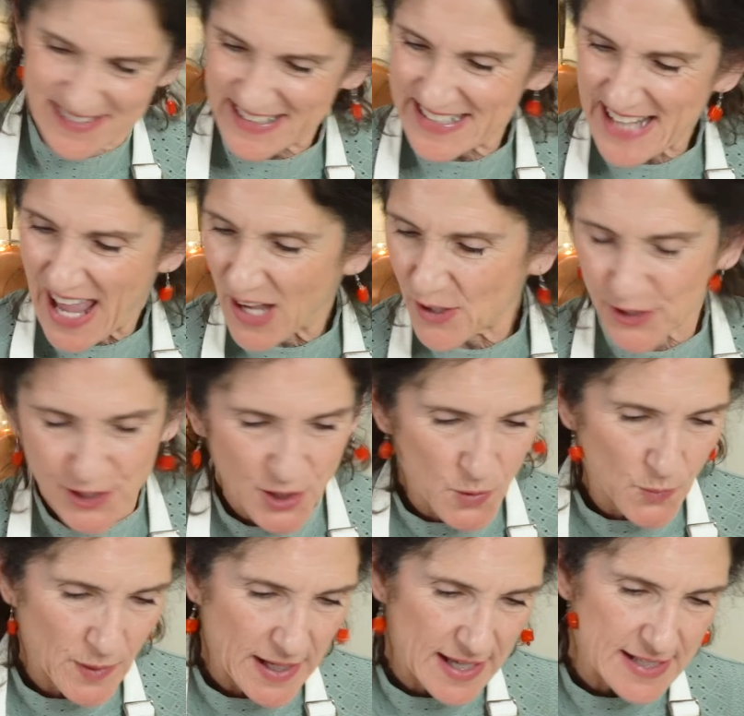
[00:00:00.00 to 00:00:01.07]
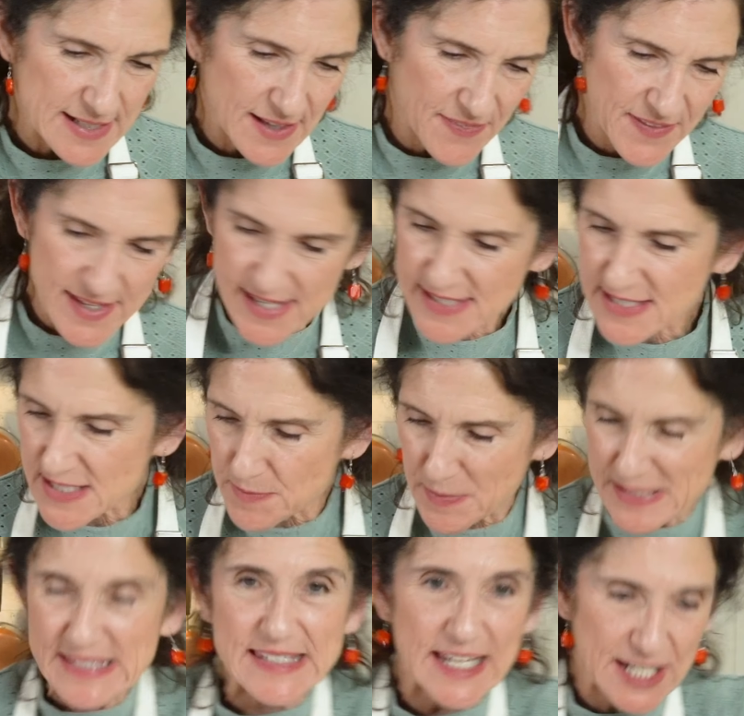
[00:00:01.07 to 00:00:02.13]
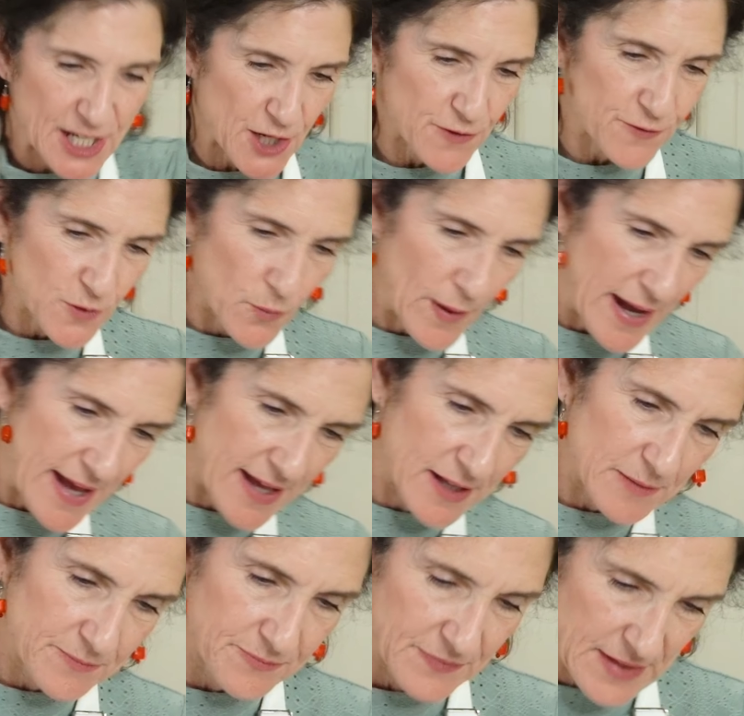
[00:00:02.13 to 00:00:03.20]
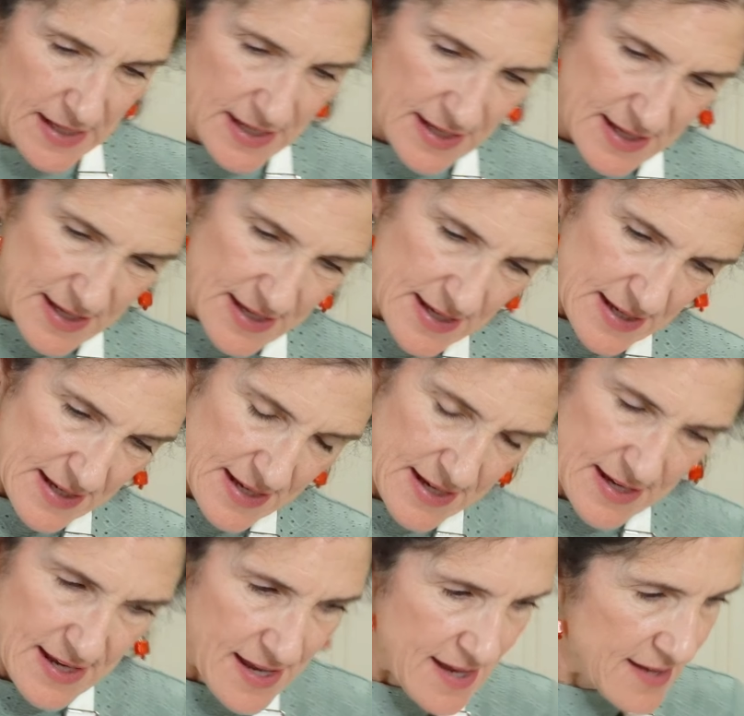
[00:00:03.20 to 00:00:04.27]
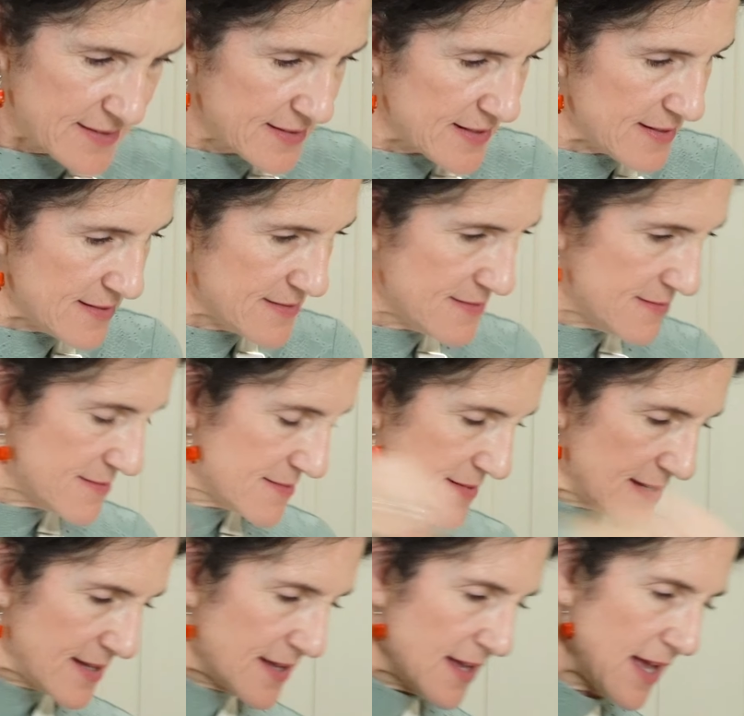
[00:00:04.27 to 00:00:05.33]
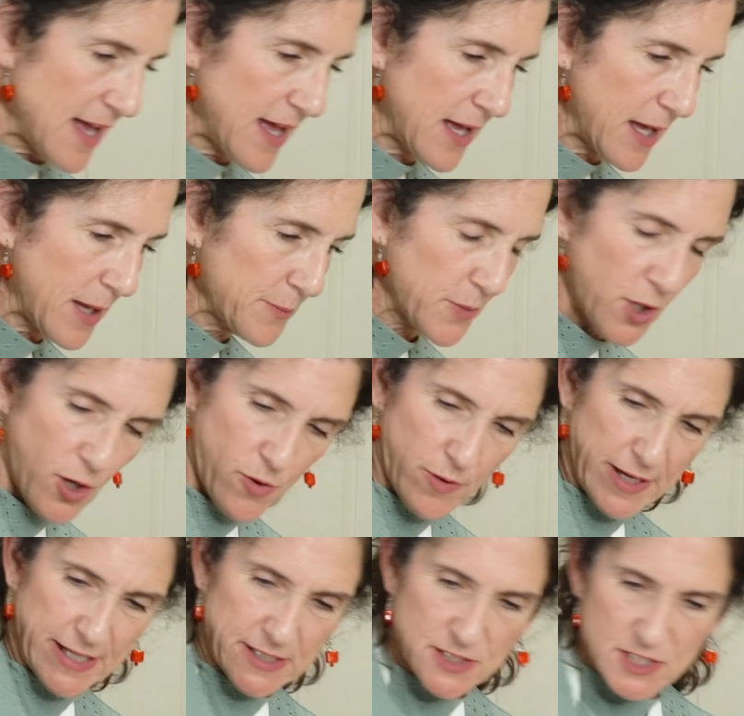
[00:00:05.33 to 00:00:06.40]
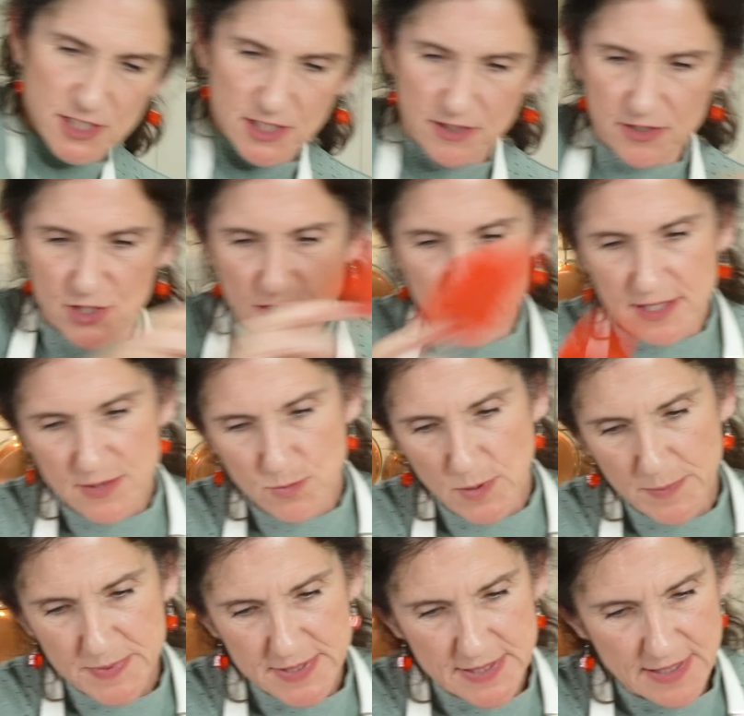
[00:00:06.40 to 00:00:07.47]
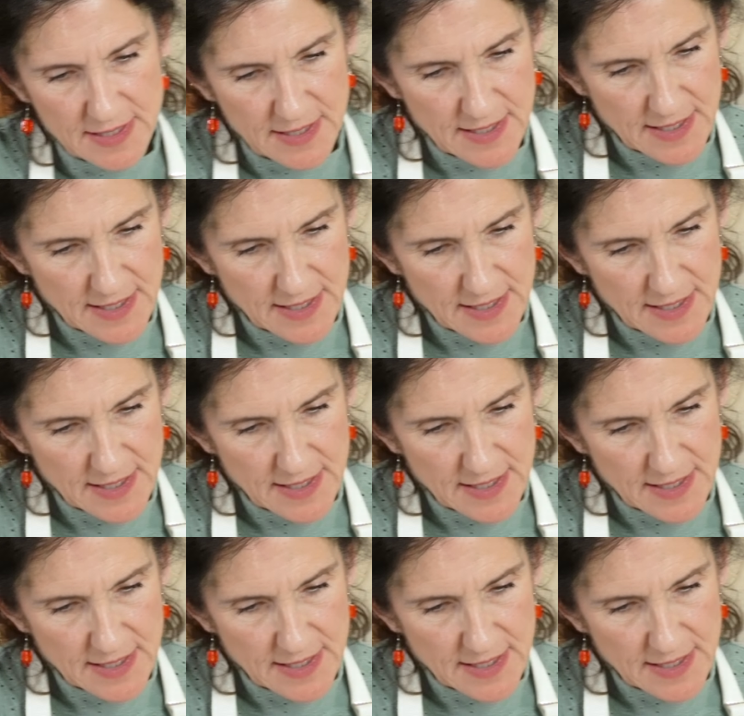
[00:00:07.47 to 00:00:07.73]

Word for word: Now, you know what? This has been sitting here for a while and I'm going to just, whoops,